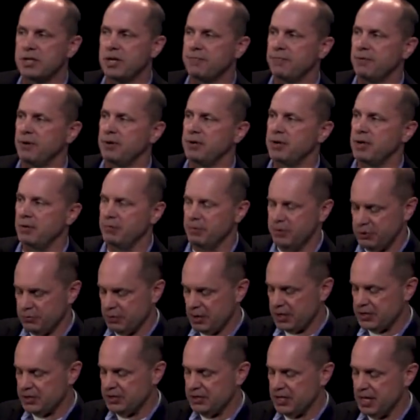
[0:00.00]
of different
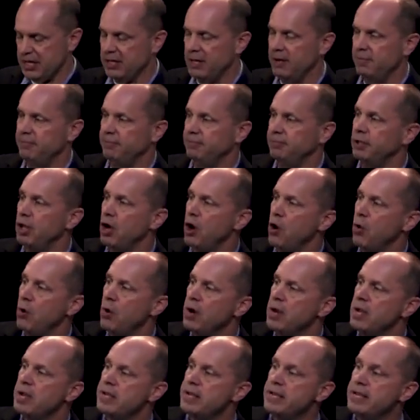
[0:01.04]
restrictions that the
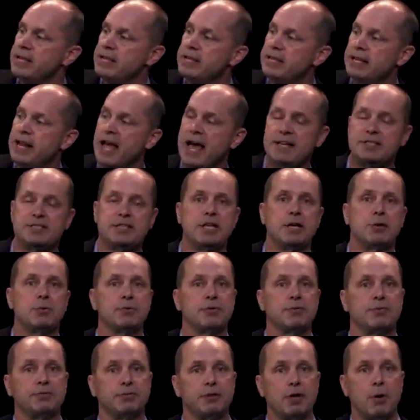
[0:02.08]
flow in has to equal
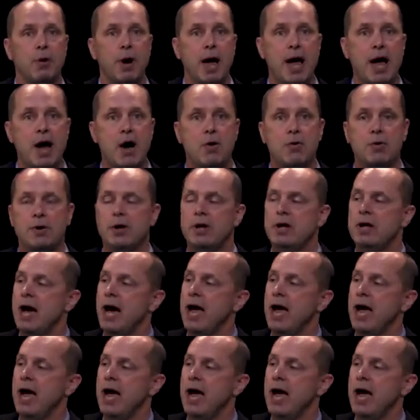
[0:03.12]
the flow out,